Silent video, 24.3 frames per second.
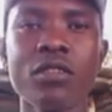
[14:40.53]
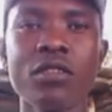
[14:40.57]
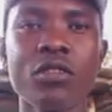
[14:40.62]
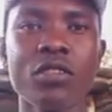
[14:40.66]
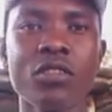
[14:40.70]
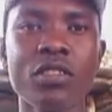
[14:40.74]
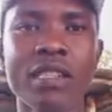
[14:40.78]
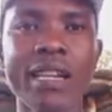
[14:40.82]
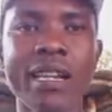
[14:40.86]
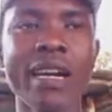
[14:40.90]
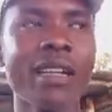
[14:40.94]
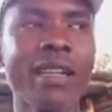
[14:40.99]

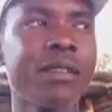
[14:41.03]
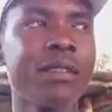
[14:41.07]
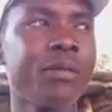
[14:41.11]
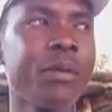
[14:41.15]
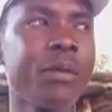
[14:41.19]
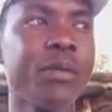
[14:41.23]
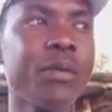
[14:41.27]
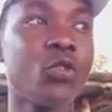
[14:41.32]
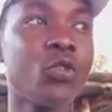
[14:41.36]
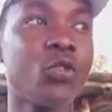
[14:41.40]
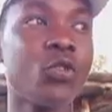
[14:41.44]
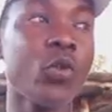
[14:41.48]
done, maybe
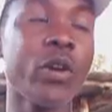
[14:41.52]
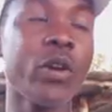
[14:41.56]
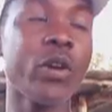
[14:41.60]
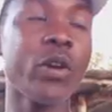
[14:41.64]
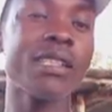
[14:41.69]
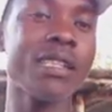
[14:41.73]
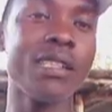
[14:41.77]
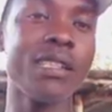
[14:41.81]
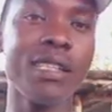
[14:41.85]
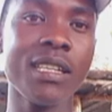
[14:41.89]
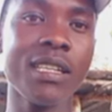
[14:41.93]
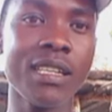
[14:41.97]
twice a
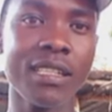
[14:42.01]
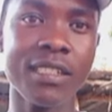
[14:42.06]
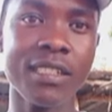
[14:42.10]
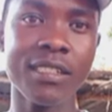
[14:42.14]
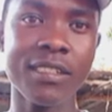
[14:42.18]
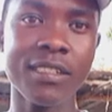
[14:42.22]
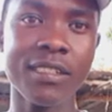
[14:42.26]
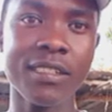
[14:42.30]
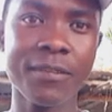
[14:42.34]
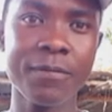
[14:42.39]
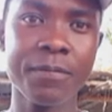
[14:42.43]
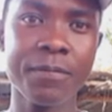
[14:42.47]
day.
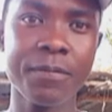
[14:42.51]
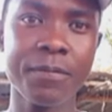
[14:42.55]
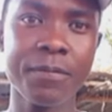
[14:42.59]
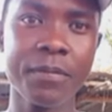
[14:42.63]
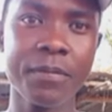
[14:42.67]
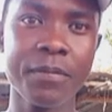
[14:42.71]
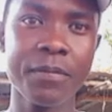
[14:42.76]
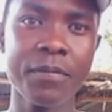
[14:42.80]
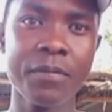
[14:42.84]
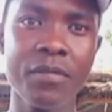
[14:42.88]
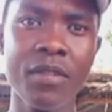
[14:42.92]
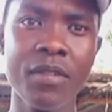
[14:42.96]

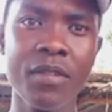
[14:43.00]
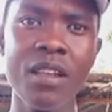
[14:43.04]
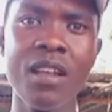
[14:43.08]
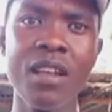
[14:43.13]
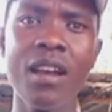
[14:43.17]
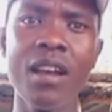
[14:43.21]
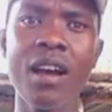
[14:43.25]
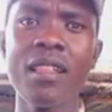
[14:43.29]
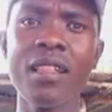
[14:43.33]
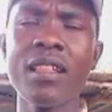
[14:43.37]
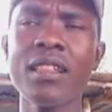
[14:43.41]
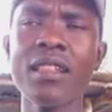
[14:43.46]

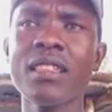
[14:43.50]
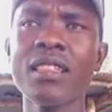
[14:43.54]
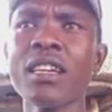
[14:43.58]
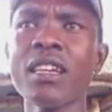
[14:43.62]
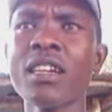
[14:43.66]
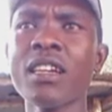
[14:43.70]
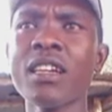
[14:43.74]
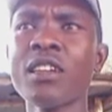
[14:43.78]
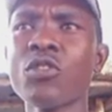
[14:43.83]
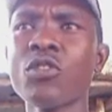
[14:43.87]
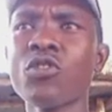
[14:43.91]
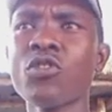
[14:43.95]
Another thing, you
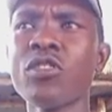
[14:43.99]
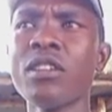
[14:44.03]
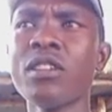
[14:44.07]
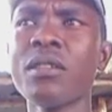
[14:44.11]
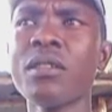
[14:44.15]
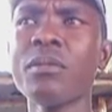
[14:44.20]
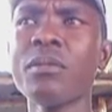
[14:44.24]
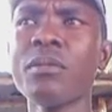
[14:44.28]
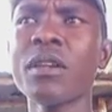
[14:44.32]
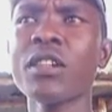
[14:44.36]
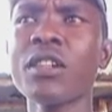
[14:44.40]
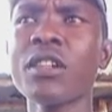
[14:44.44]
should
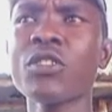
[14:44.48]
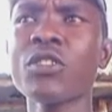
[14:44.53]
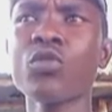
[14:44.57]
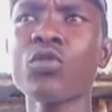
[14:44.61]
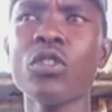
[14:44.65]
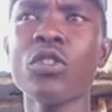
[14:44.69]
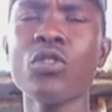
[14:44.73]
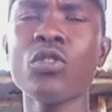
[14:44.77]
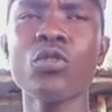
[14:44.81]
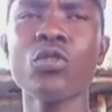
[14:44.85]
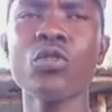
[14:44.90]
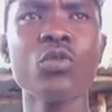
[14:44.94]
make sure
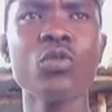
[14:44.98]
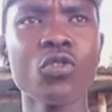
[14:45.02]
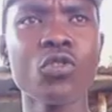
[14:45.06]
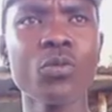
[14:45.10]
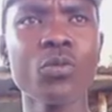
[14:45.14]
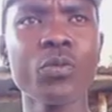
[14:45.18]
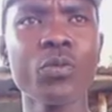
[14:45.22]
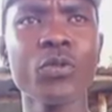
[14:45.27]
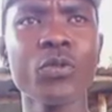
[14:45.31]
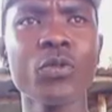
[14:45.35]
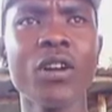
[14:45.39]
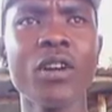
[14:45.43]
you group
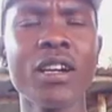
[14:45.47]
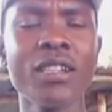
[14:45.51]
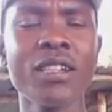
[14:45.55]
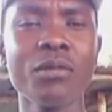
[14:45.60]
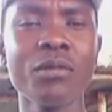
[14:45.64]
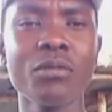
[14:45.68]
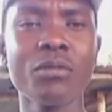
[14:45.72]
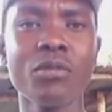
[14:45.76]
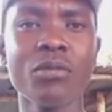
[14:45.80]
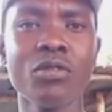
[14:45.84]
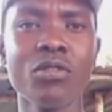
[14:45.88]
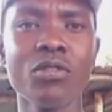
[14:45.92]
your
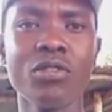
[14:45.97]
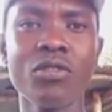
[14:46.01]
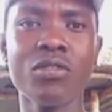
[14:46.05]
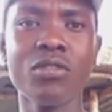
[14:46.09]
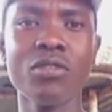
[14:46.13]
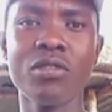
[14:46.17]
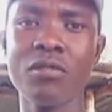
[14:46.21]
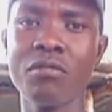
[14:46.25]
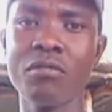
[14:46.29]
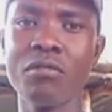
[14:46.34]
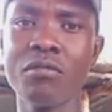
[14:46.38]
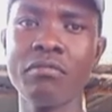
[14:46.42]
animal.
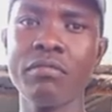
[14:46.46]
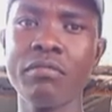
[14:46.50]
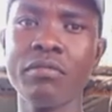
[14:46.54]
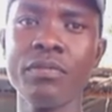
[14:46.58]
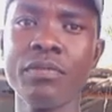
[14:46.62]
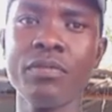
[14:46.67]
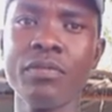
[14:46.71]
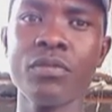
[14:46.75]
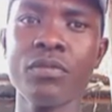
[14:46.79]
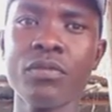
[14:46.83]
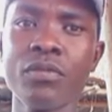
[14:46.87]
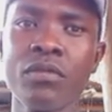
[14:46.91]

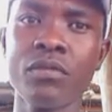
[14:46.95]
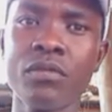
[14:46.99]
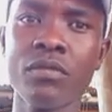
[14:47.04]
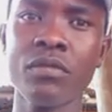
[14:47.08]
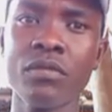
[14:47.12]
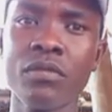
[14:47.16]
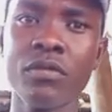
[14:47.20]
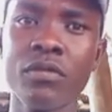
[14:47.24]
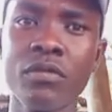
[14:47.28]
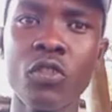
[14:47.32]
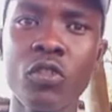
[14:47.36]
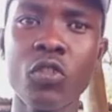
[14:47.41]

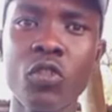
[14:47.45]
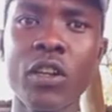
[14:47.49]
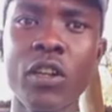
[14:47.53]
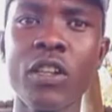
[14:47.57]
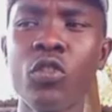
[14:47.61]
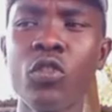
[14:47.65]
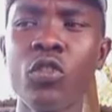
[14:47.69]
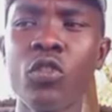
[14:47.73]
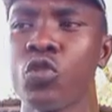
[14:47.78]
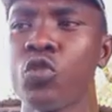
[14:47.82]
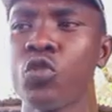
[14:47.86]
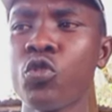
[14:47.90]
Okay, you
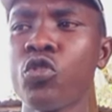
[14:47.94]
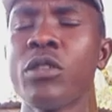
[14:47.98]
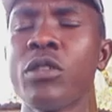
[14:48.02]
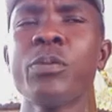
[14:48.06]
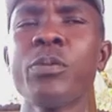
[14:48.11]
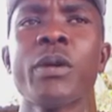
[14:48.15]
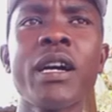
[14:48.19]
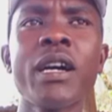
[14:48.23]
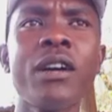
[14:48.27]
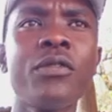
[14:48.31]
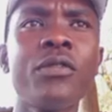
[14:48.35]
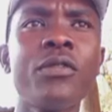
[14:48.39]
should be
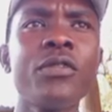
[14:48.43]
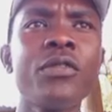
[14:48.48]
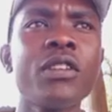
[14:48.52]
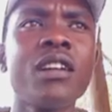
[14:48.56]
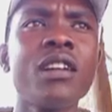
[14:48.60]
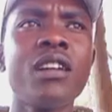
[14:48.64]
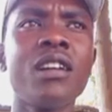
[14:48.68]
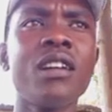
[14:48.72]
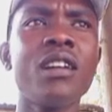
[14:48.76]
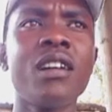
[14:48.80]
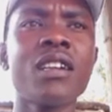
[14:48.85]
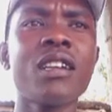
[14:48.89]
having
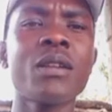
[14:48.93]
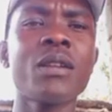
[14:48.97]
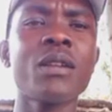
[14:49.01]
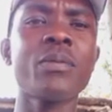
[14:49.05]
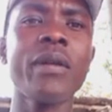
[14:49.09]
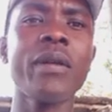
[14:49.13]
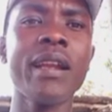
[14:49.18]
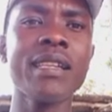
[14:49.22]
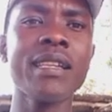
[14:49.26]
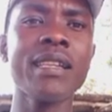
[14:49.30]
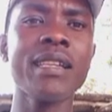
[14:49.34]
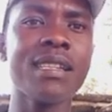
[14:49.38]
a
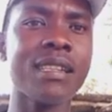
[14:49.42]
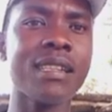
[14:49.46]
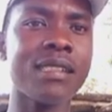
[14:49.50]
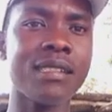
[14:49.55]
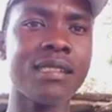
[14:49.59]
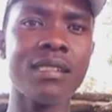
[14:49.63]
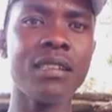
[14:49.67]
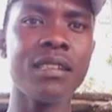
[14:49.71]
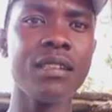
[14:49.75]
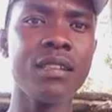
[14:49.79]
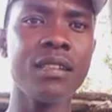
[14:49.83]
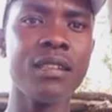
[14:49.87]
replacers.
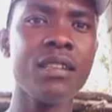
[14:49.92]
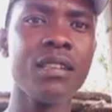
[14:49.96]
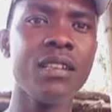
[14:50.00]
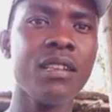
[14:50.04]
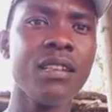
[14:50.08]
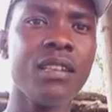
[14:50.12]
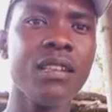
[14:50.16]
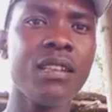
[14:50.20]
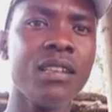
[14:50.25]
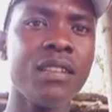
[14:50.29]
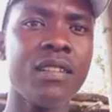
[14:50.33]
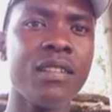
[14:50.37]

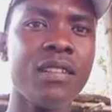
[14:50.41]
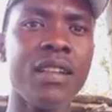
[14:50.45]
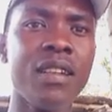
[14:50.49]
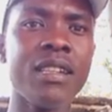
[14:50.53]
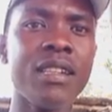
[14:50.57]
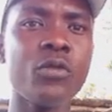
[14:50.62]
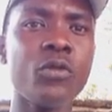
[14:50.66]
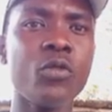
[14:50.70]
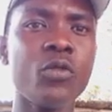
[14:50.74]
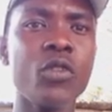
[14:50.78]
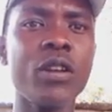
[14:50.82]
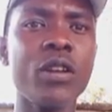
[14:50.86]
That is
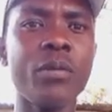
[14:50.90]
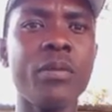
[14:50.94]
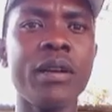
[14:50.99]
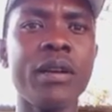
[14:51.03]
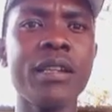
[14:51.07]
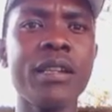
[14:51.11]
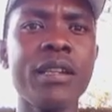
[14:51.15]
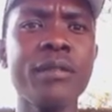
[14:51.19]
whereby,